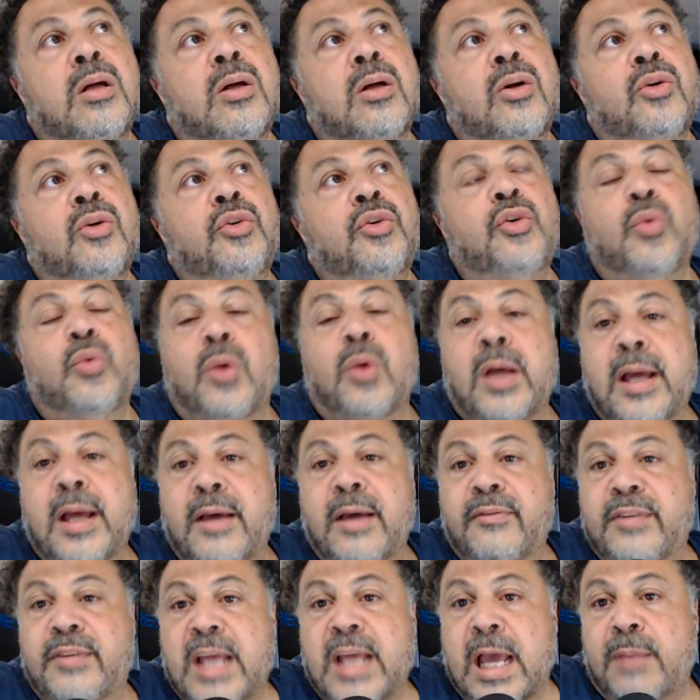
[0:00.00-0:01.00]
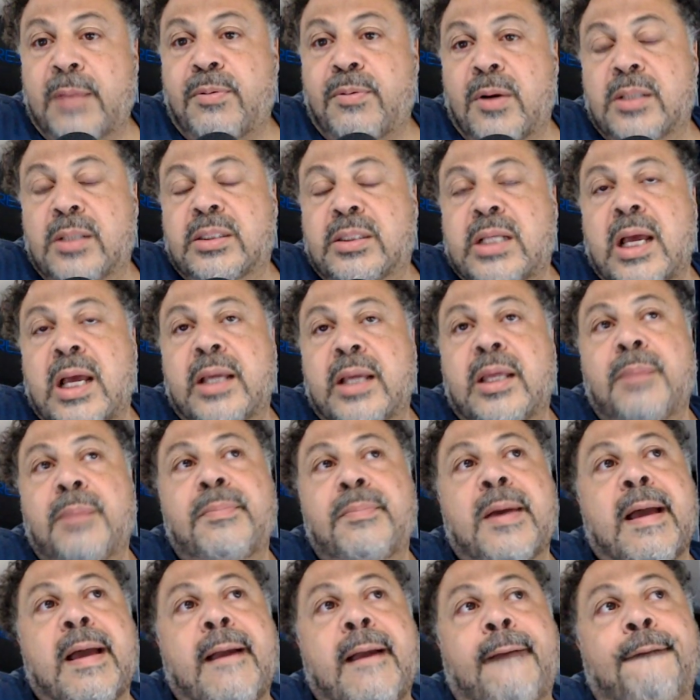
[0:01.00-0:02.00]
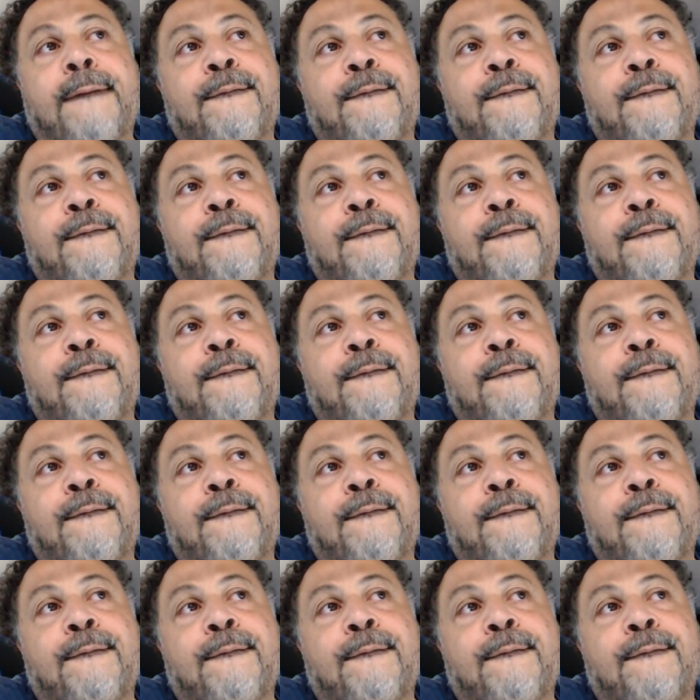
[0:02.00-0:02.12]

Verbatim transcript: you will have Dak Prescott get back.